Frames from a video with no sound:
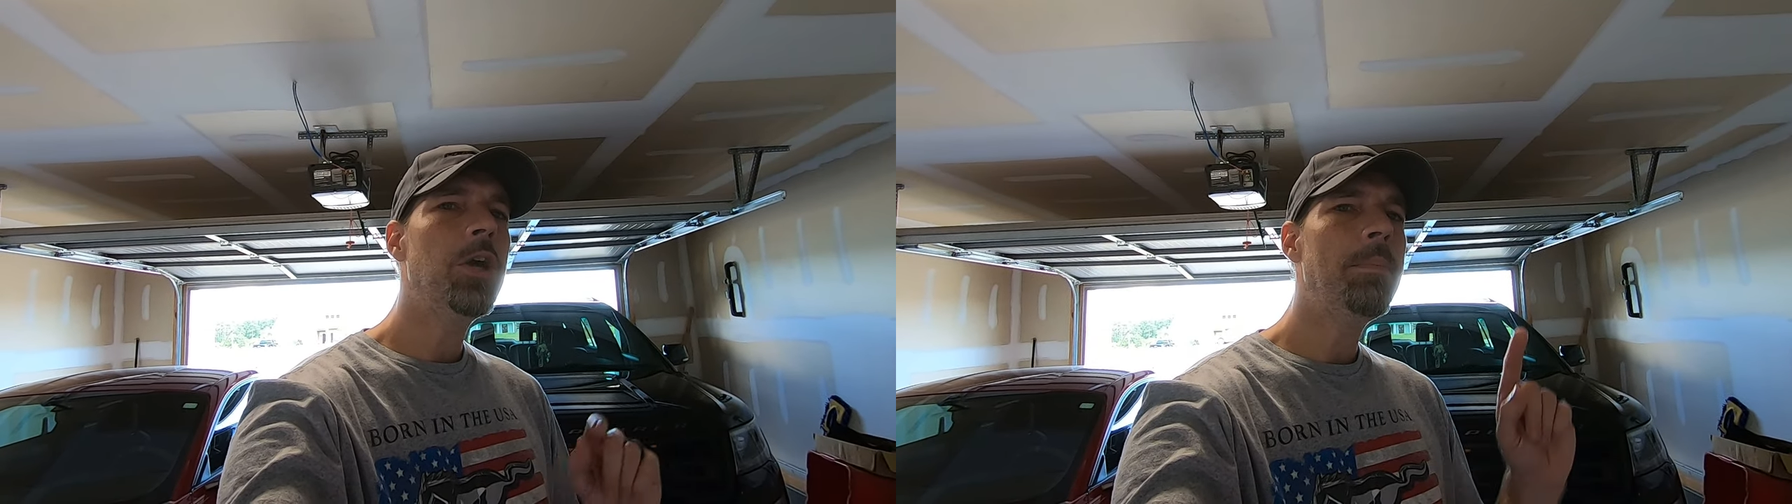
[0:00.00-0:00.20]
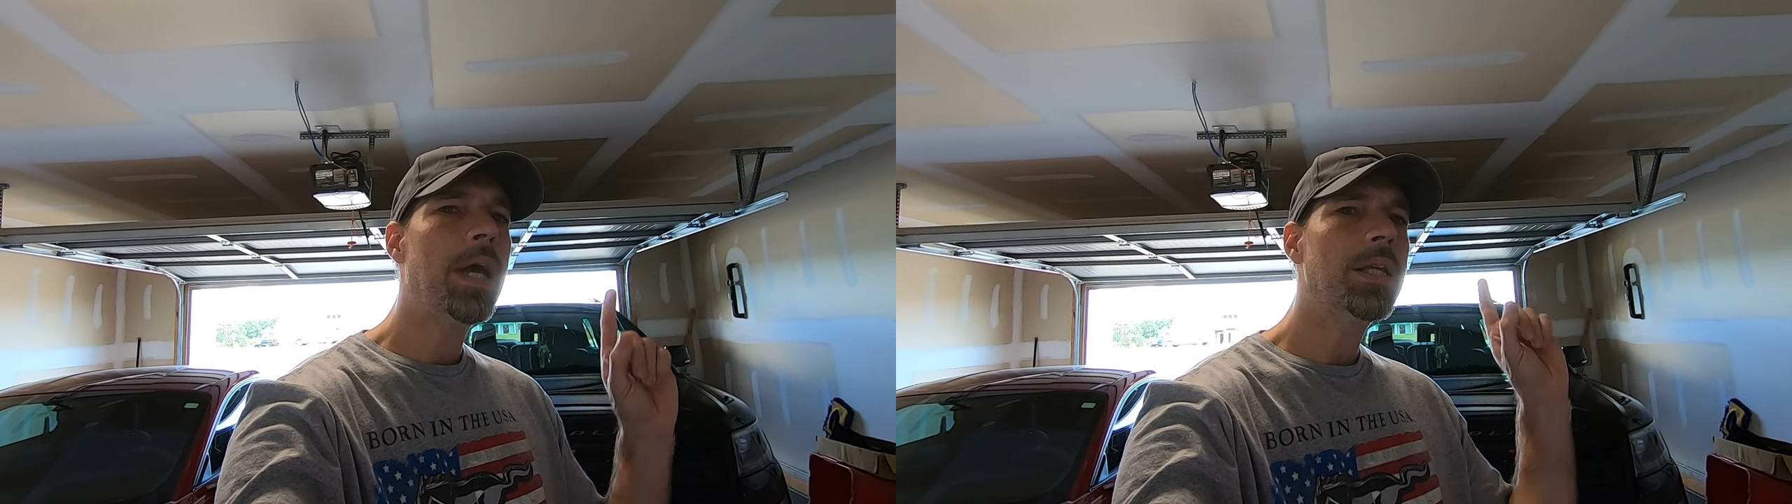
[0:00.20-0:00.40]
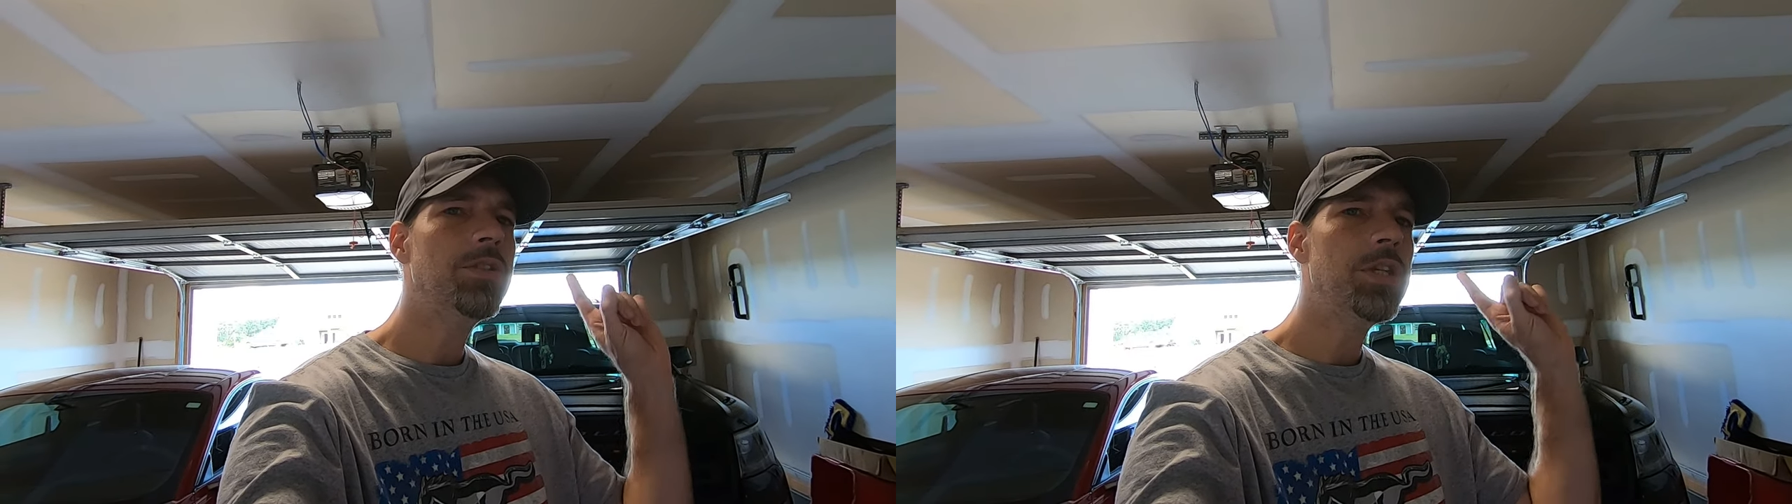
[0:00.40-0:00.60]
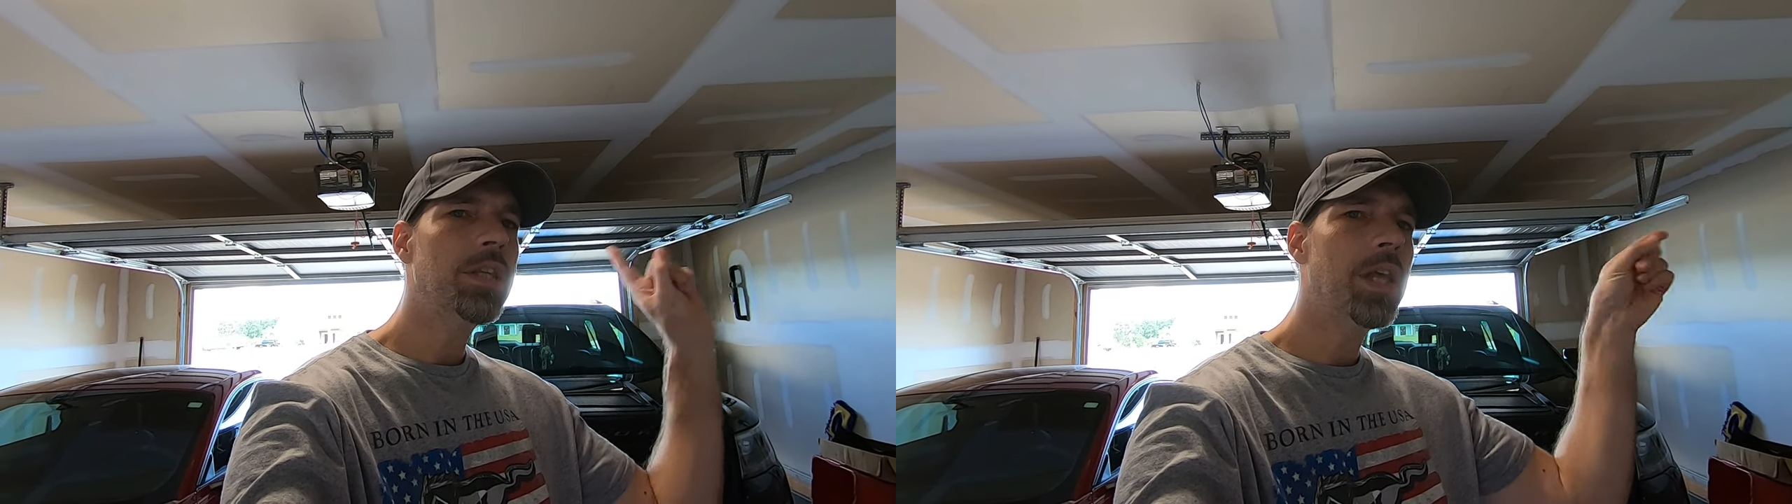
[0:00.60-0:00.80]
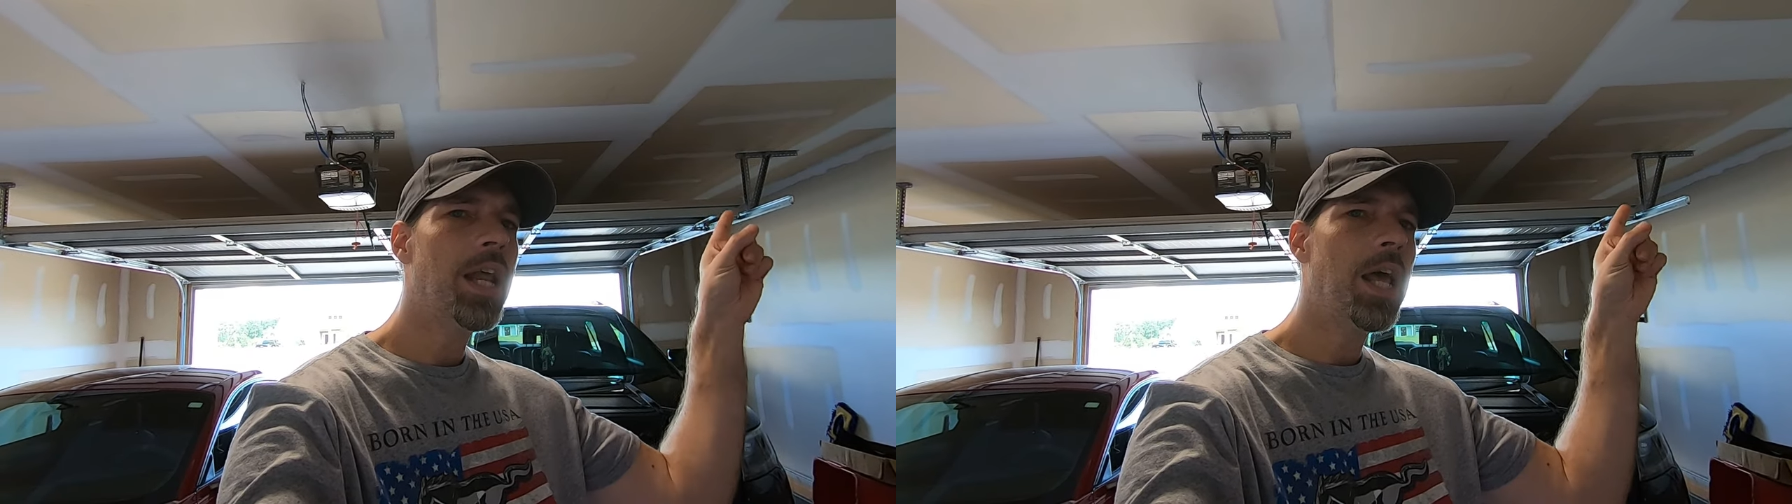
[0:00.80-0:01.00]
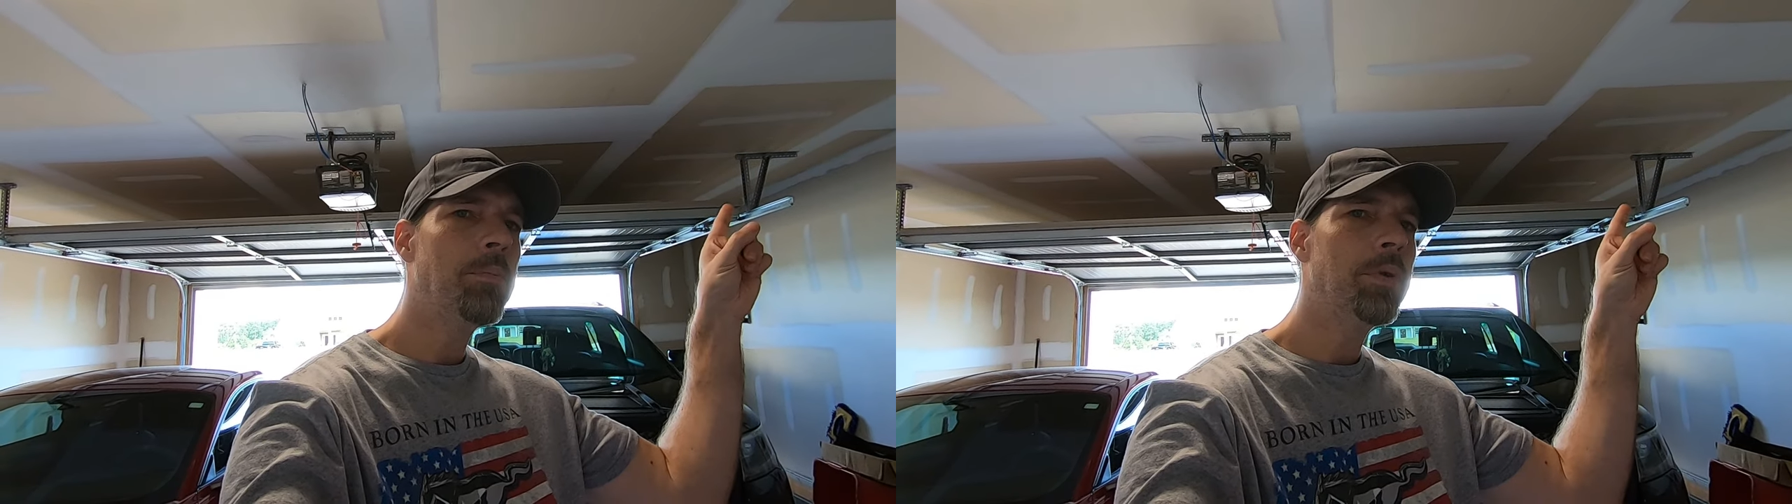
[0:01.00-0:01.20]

go back and check that out.